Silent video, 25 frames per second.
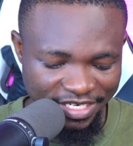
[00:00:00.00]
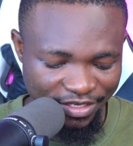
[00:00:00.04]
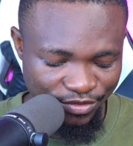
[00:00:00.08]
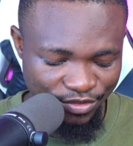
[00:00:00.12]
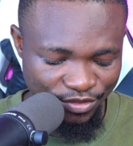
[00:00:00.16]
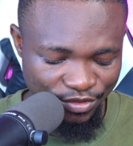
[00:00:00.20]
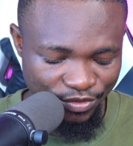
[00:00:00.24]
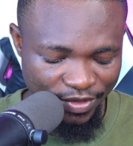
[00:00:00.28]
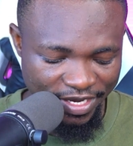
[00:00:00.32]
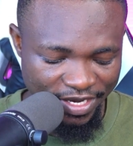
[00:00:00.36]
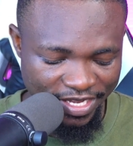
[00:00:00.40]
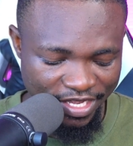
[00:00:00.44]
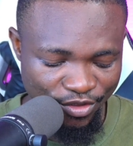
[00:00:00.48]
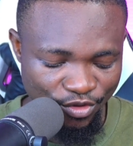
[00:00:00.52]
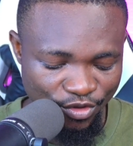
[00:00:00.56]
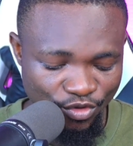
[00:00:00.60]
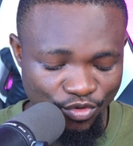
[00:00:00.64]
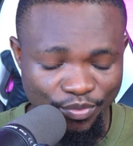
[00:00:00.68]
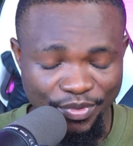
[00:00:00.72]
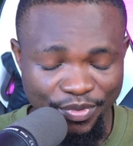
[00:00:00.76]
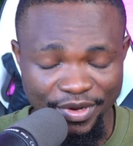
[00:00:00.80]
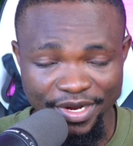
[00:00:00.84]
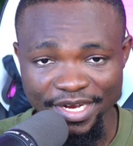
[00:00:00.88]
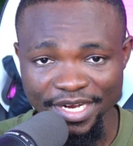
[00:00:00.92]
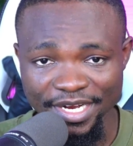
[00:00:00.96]
So I can go
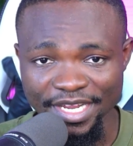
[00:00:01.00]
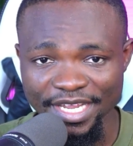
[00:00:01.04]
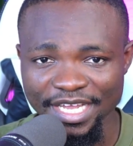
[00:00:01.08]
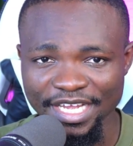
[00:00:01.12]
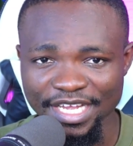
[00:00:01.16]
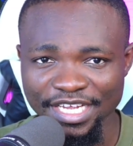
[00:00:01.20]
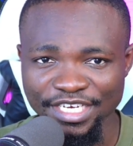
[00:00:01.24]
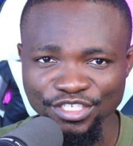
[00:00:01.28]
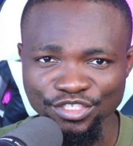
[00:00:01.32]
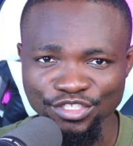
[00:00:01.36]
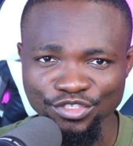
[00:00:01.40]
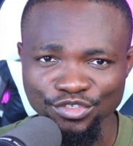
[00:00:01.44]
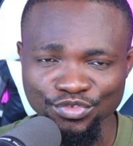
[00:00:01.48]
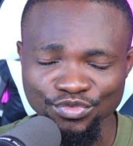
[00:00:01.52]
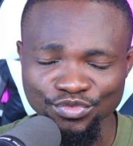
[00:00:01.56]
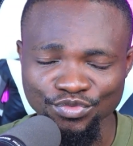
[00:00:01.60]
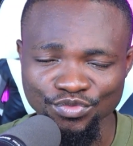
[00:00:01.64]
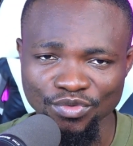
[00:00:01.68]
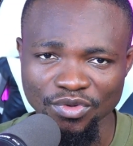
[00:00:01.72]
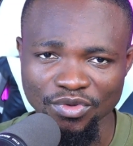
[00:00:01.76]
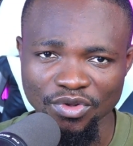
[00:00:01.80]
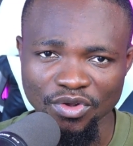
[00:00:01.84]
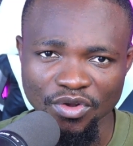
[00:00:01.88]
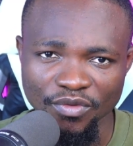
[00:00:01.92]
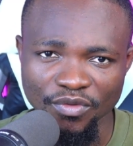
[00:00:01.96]
back and do
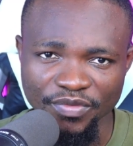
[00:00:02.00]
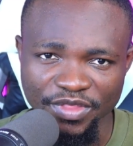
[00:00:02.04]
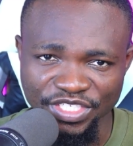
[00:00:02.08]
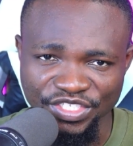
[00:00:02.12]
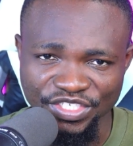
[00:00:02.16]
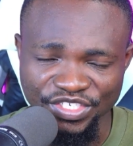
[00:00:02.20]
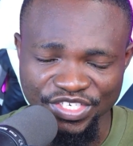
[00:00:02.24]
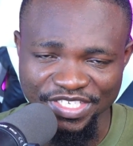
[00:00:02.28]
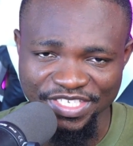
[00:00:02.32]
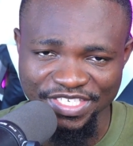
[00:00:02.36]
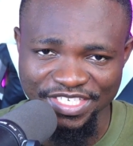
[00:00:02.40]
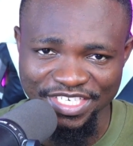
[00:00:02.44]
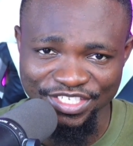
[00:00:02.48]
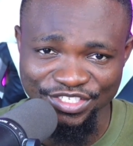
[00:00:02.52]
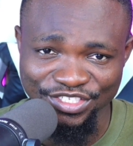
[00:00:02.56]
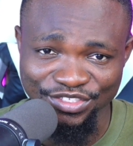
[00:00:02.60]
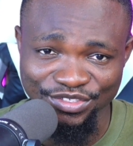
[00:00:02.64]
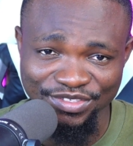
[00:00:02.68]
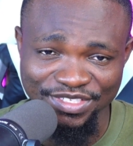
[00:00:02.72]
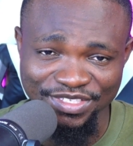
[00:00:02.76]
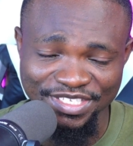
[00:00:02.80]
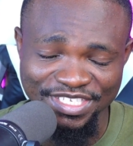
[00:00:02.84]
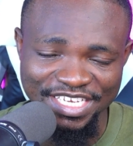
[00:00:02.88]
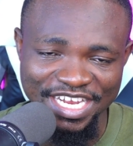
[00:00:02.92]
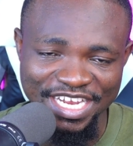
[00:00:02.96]
all the
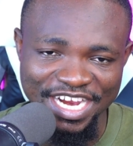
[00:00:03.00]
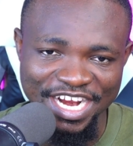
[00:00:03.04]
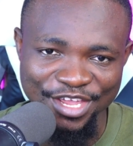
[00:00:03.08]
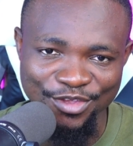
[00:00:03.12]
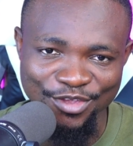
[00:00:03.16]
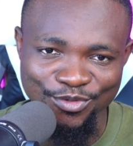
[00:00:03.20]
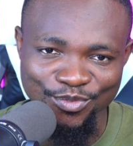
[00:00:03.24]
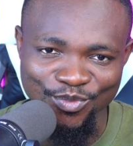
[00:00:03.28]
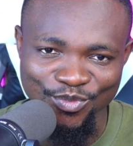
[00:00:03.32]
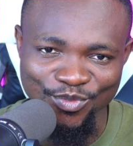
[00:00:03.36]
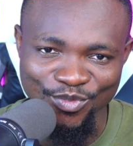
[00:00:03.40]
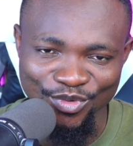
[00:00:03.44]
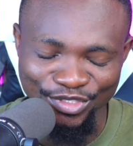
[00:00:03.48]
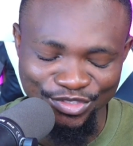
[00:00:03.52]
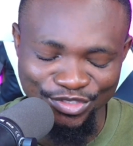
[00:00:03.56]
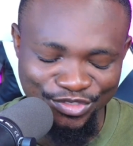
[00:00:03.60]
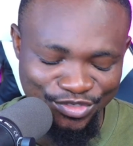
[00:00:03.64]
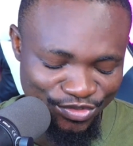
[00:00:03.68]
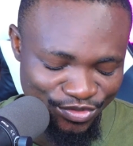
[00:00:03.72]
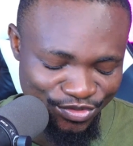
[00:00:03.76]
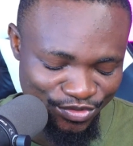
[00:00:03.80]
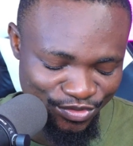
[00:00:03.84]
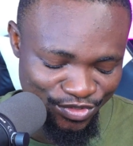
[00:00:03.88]
transactions I want to do.